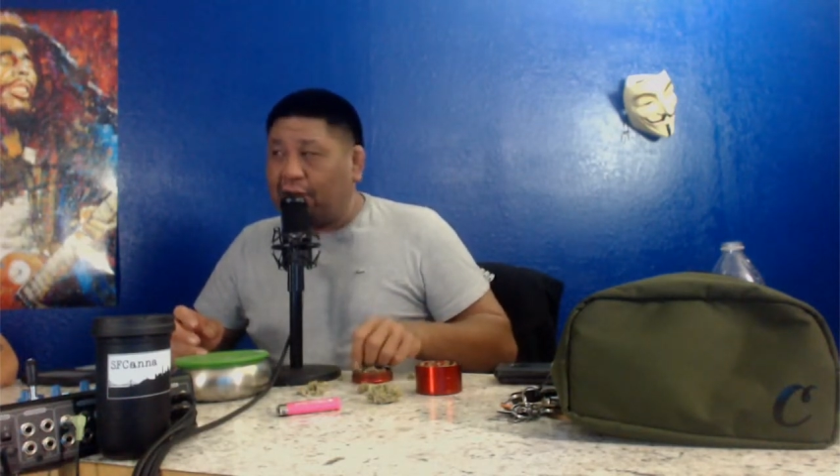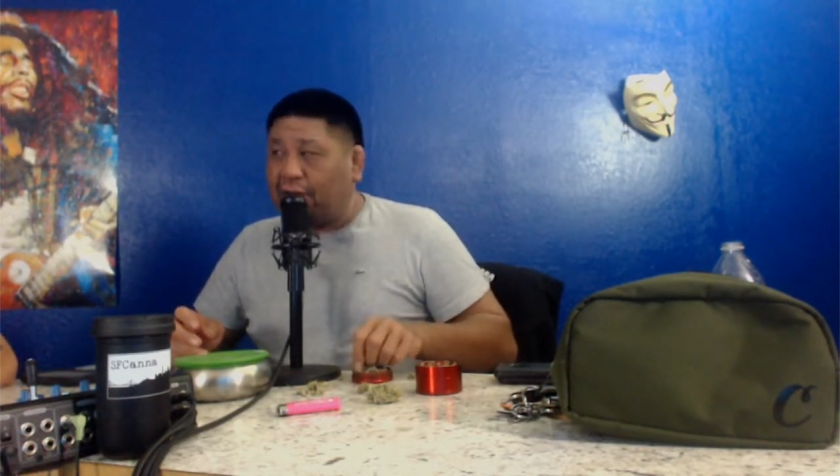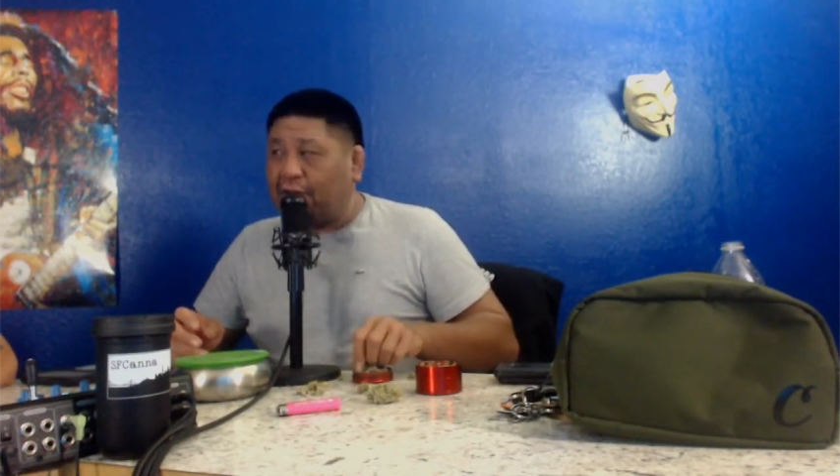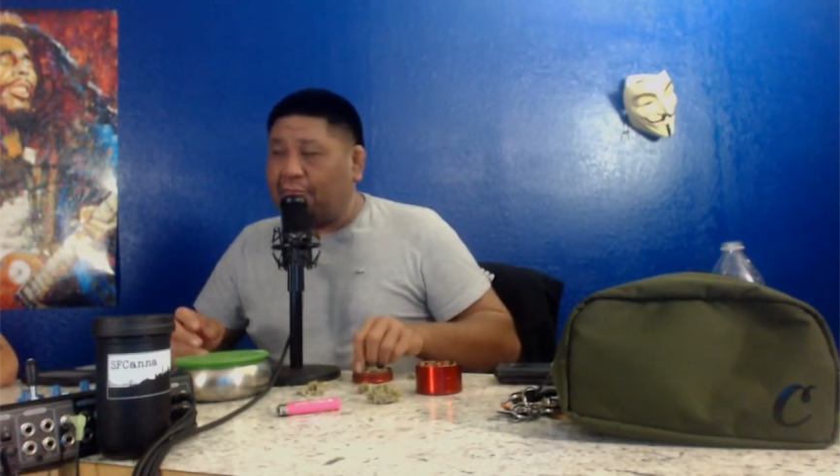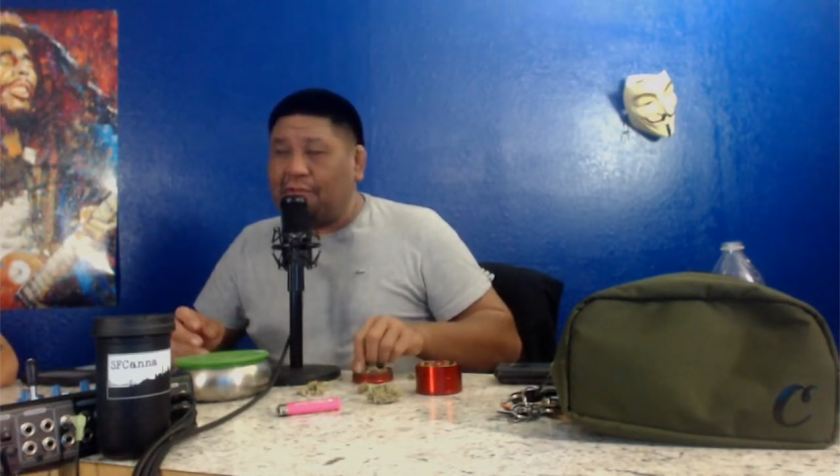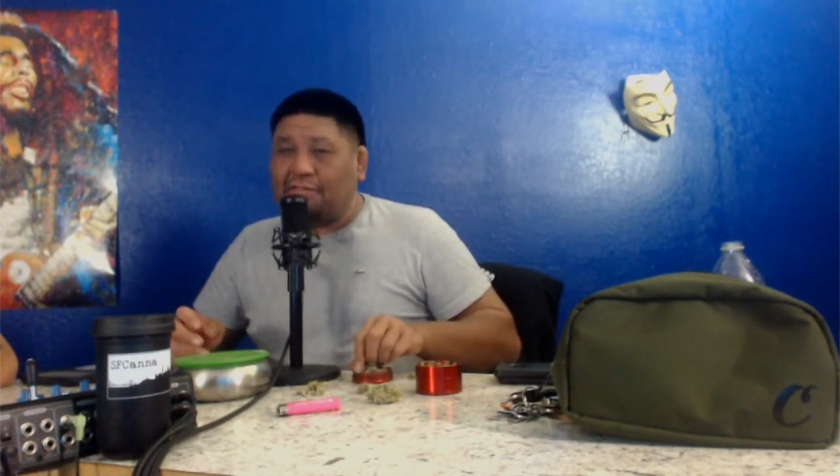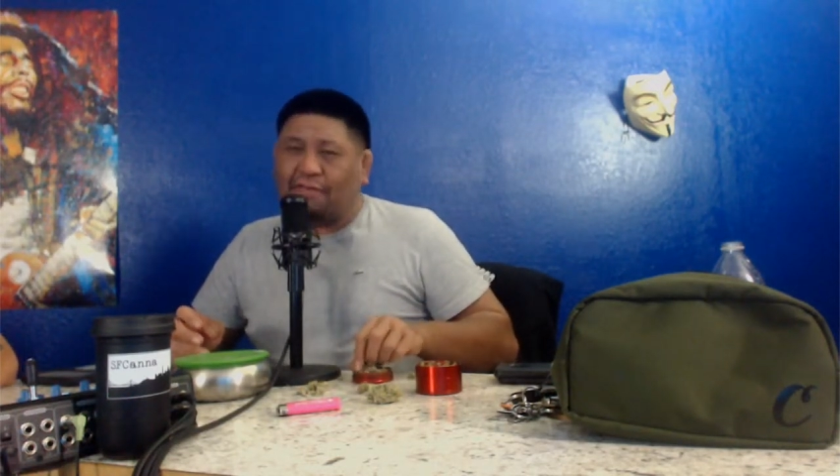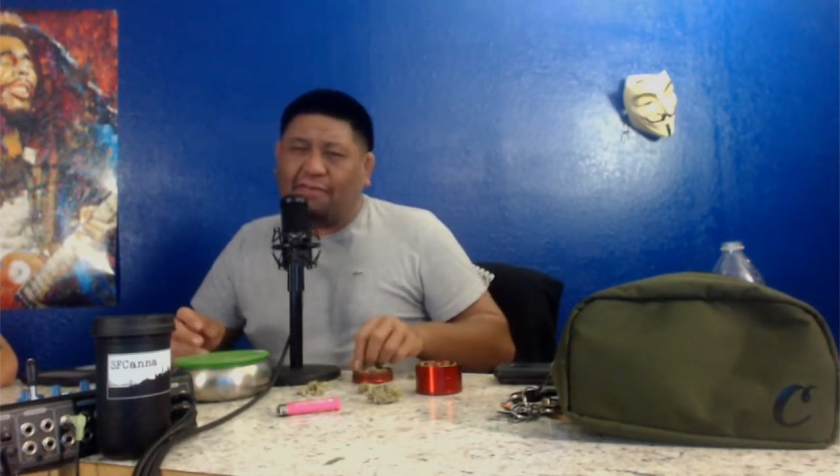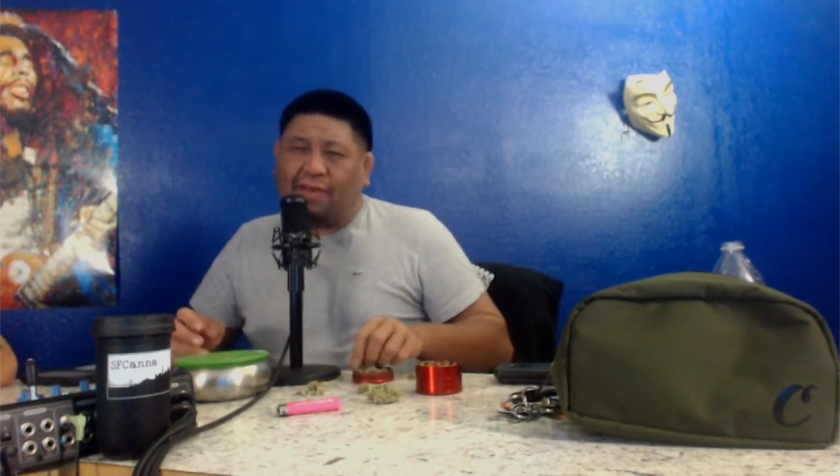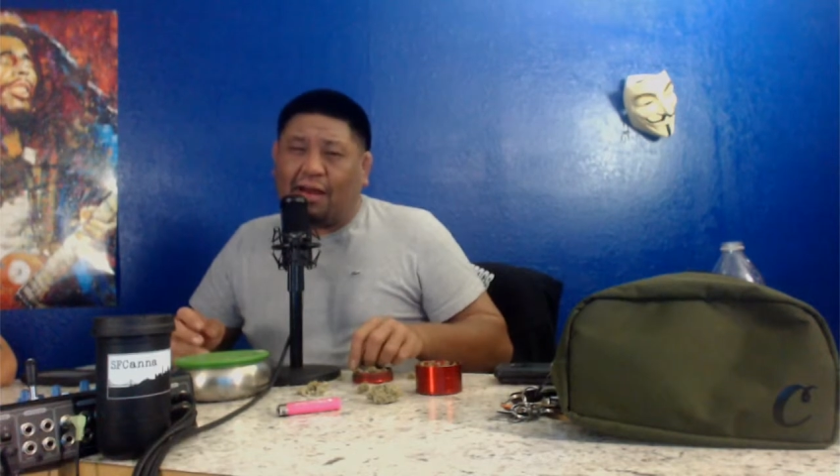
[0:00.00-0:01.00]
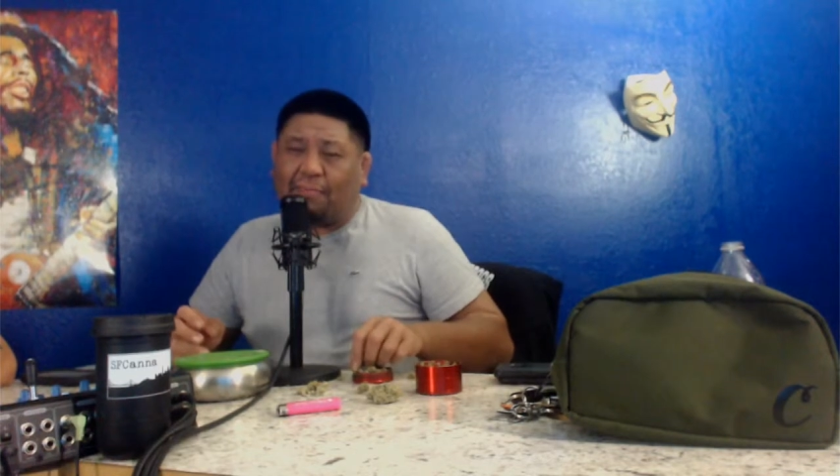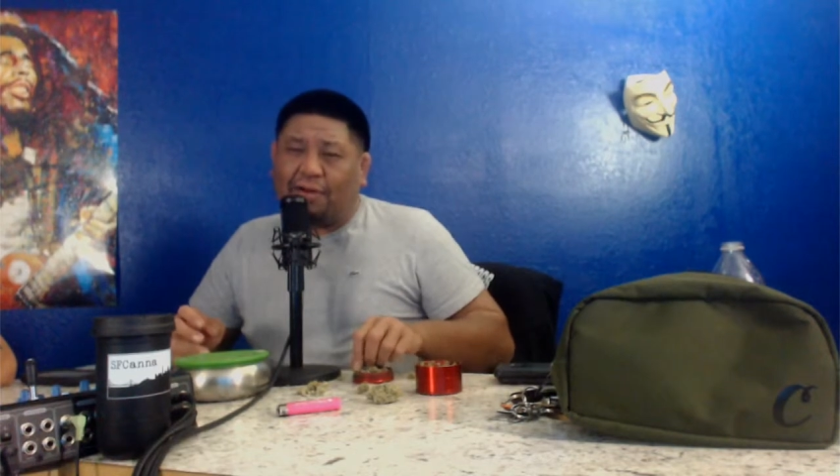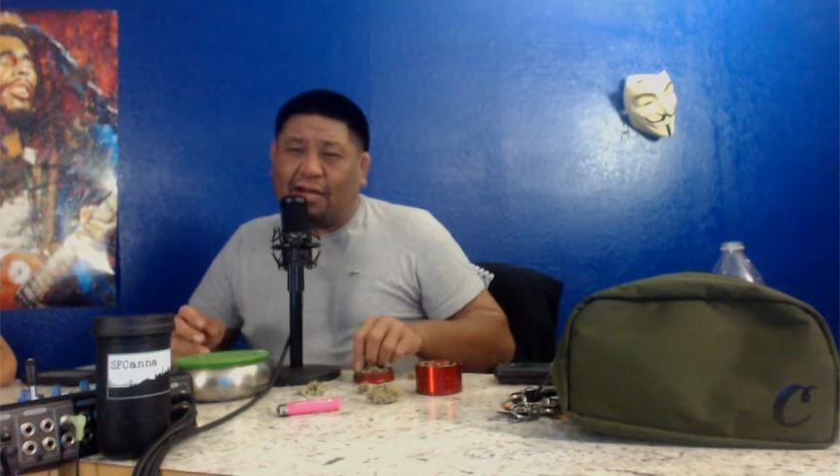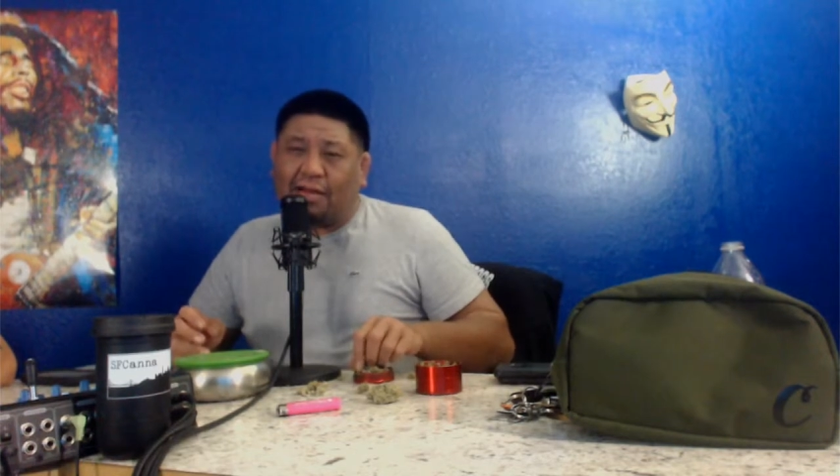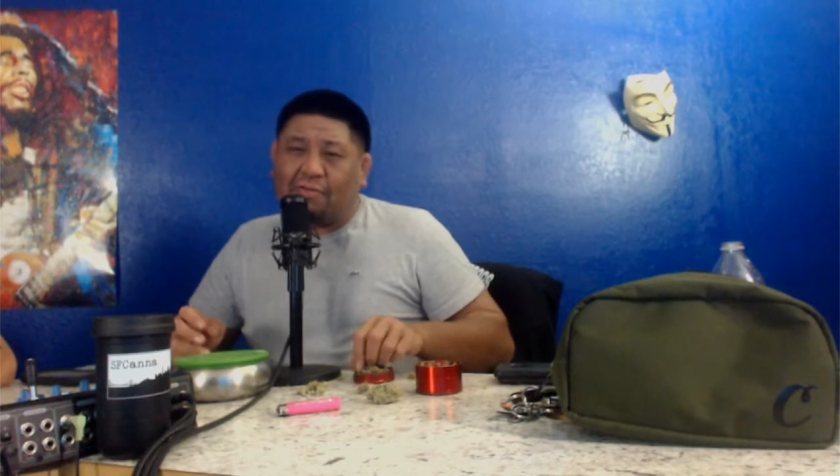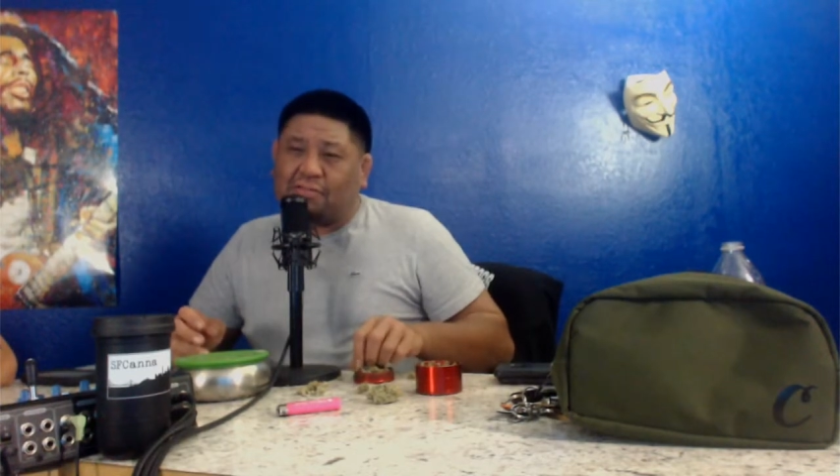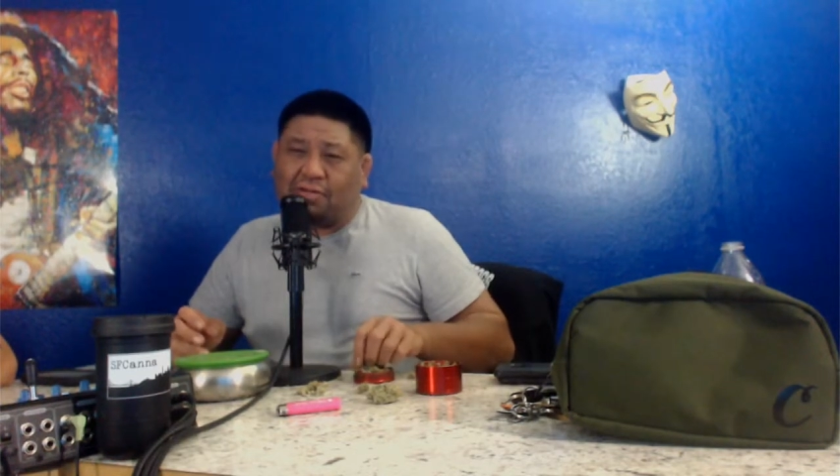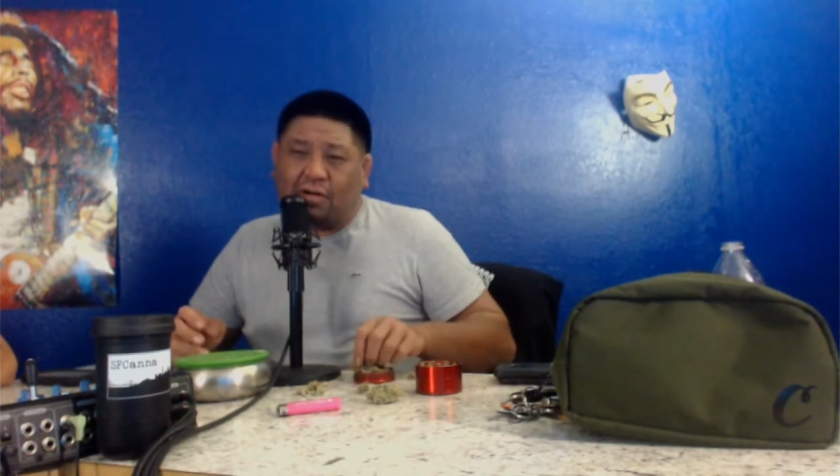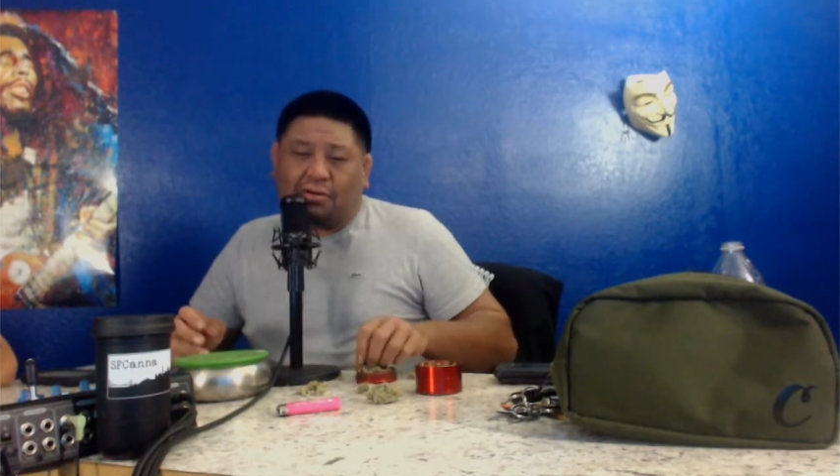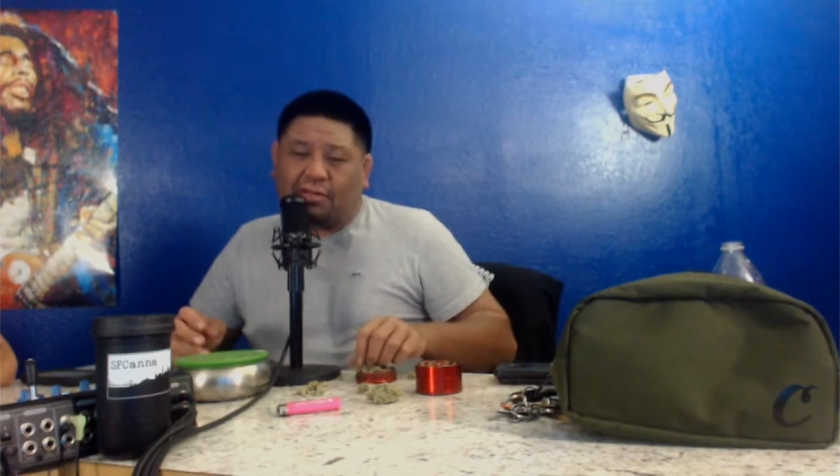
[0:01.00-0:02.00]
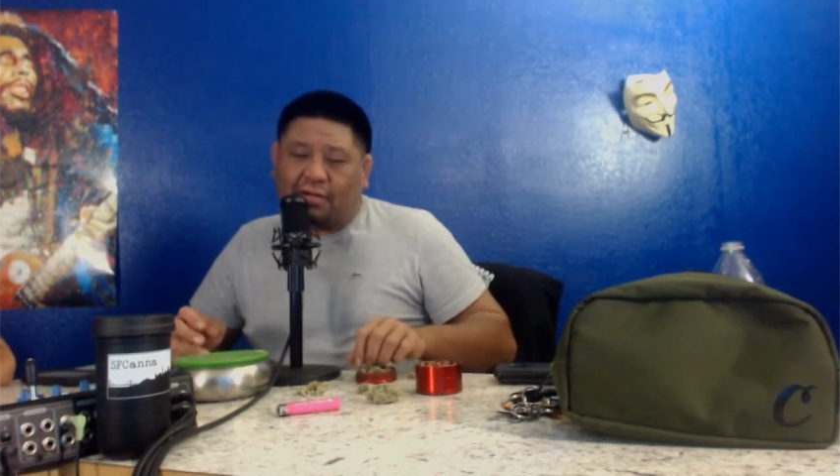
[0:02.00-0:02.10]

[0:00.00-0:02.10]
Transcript: You know what I mean? So if you got a plant that was cloned